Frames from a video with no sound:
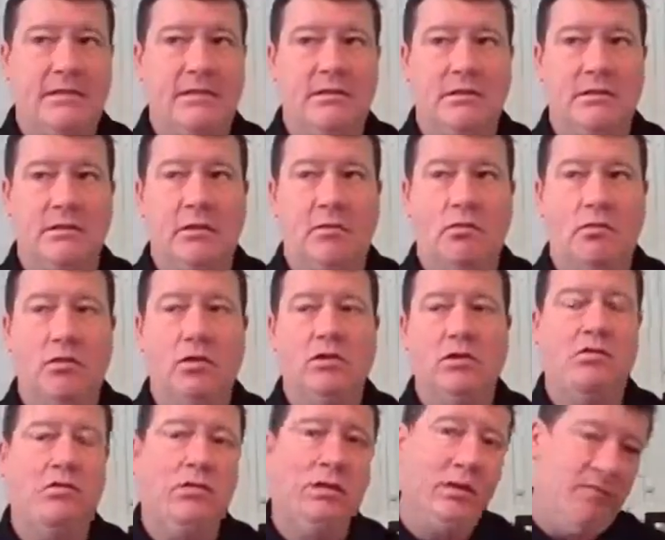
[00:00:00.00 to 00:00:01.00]
is
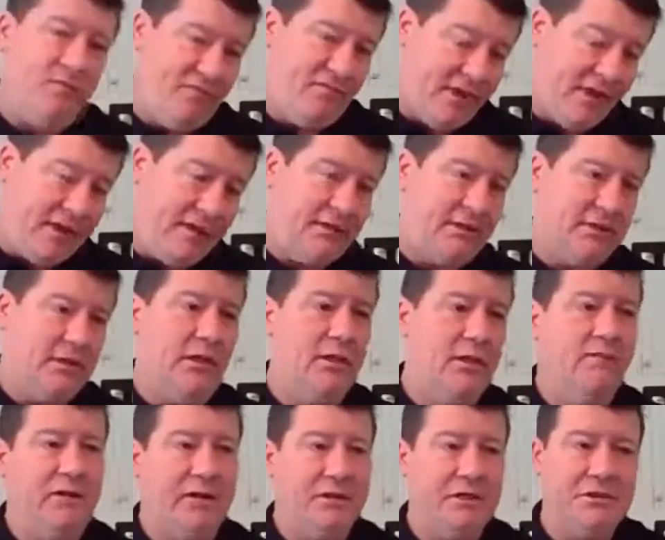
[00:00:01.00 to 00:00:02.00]
once we finished the
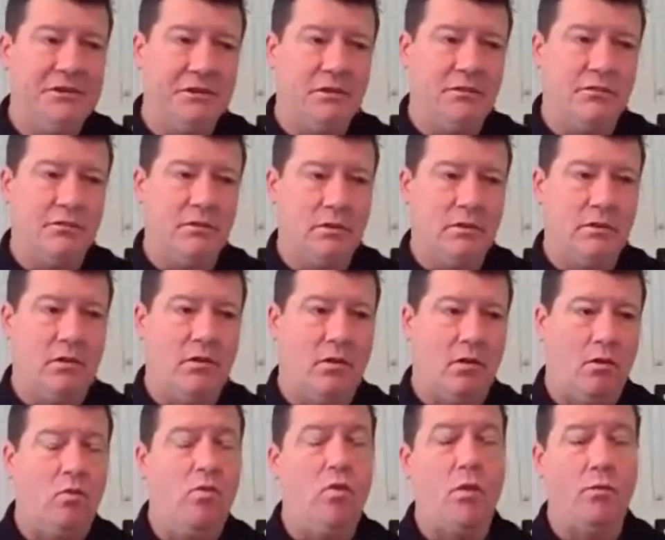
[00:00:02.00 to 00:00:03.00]
invasion
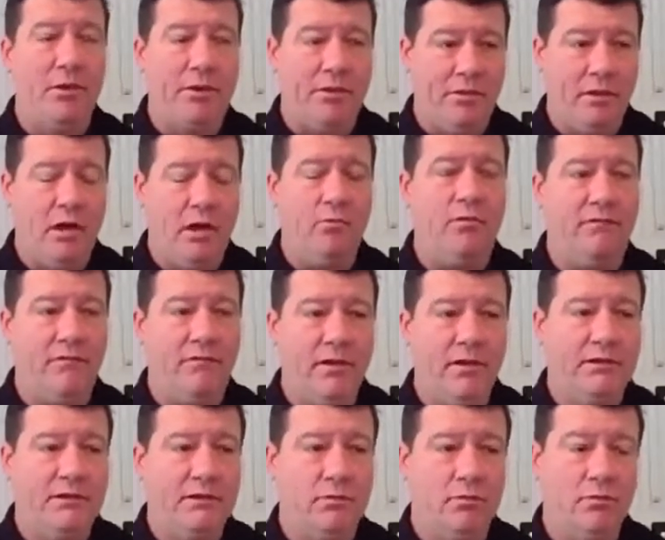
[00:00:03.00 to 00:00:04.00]
or what we thought we
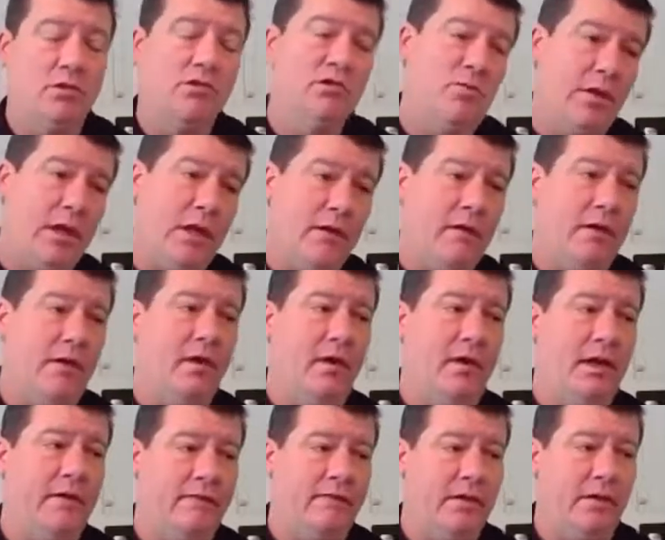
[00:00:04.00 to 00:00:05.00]
finished, and once we got into
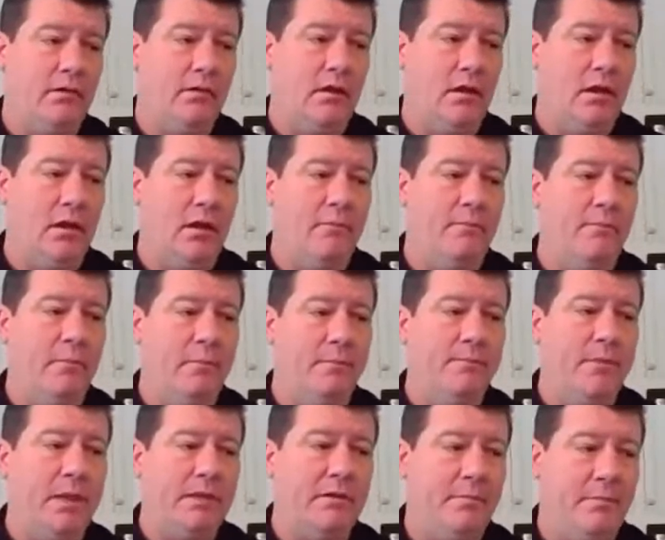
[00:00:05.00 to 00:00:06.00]
uh,
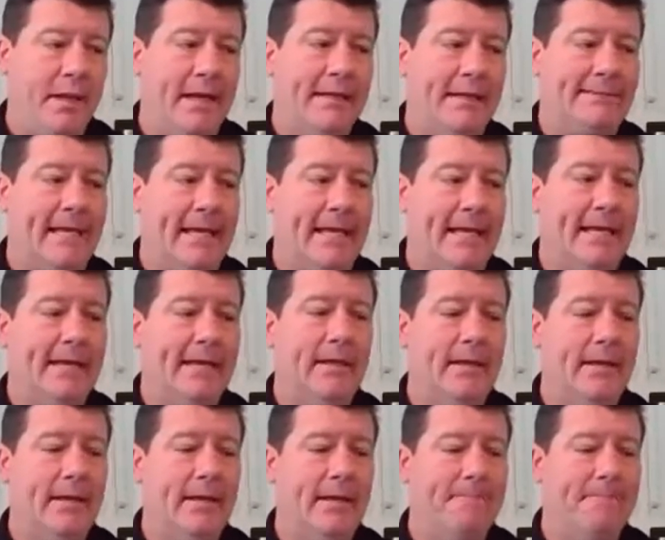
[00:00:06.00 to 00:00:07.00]
into Baghdad.
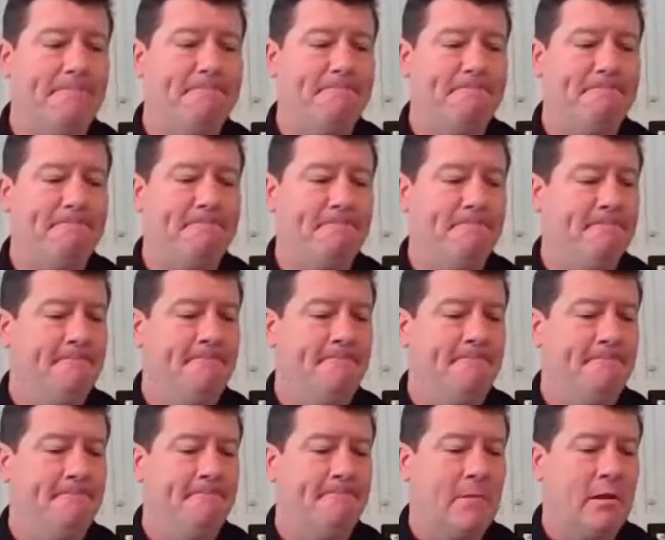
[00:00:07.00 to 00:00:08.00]
Um,
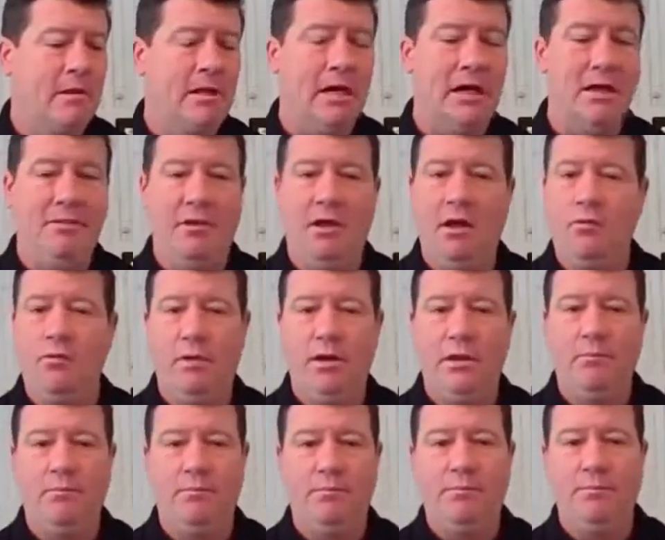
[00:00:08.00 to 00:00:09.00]
I thought
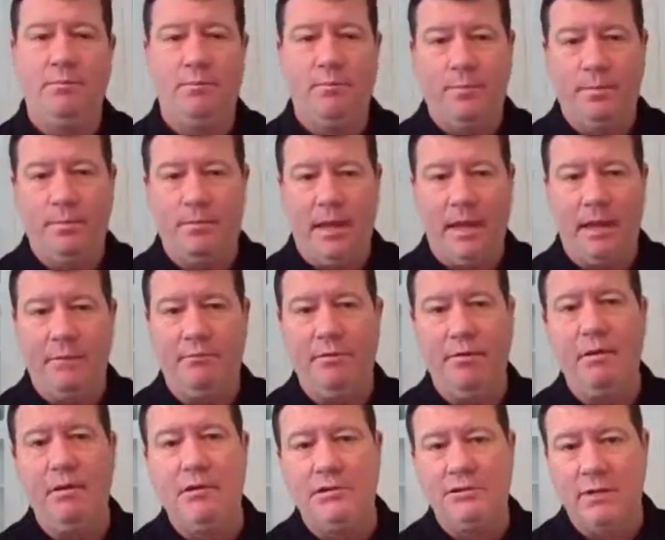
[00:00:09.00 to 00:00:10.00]
we had
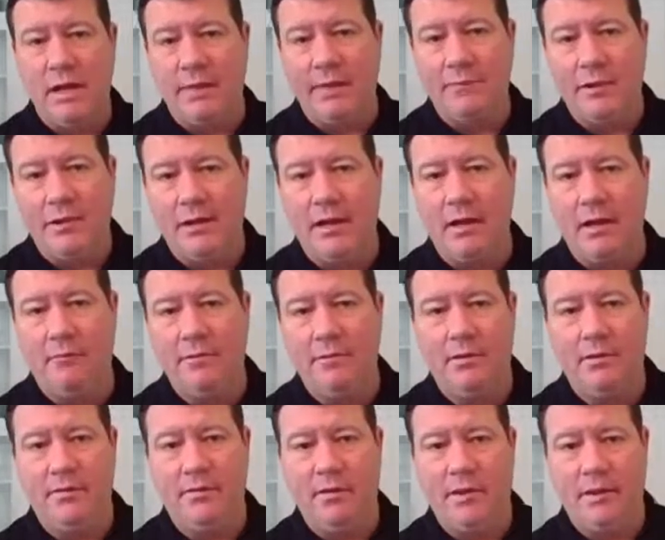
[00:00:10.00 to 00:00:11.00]
pretty much wrapped it up
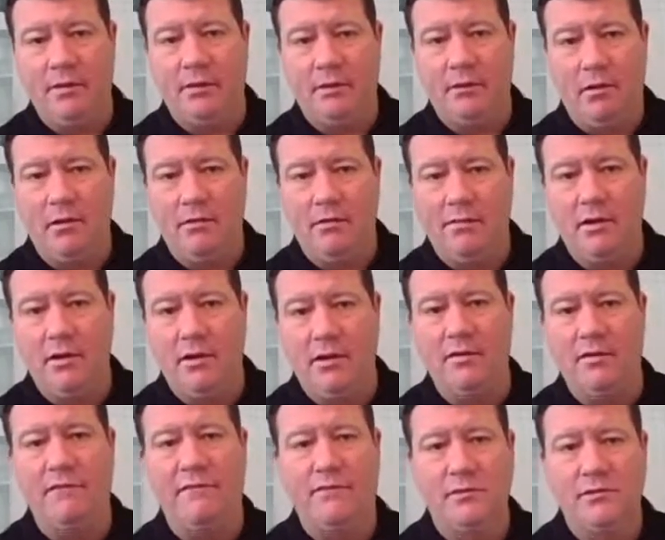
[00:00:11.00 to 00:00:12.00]
and that all the
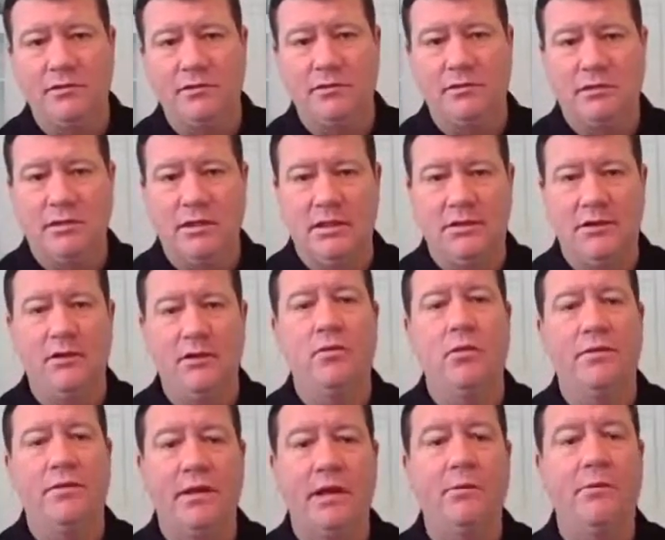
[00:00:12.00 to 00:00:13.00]
other folks that knew
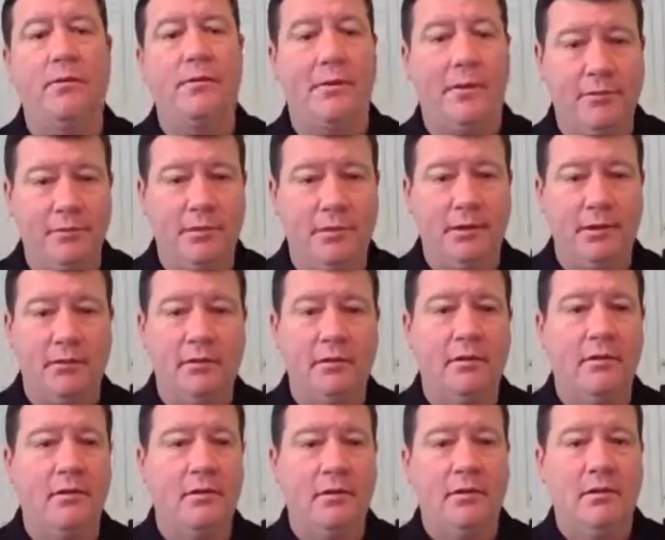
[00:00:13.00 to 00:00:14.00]
what they were doing
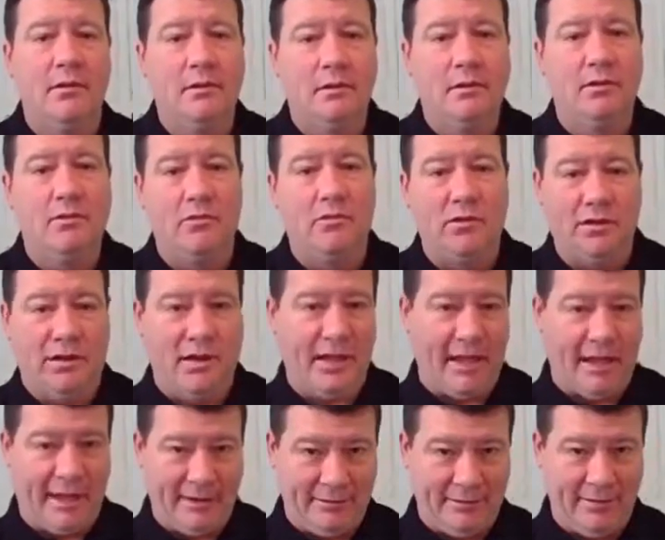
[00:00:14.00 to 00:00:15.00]
were going
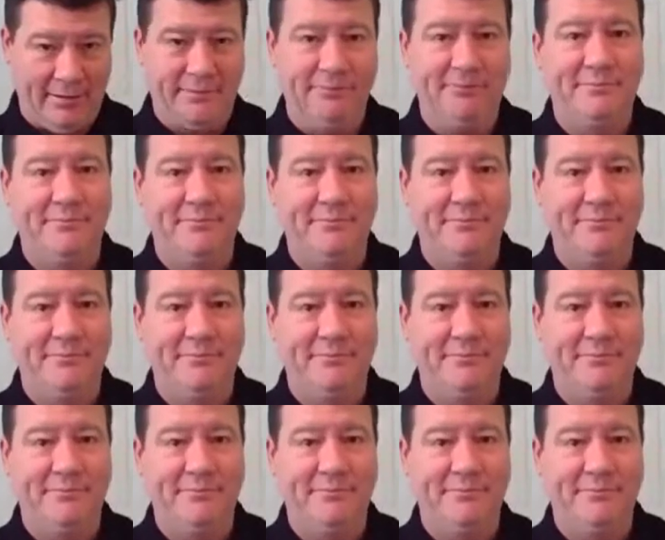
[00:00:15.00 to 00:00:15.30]
to handle it.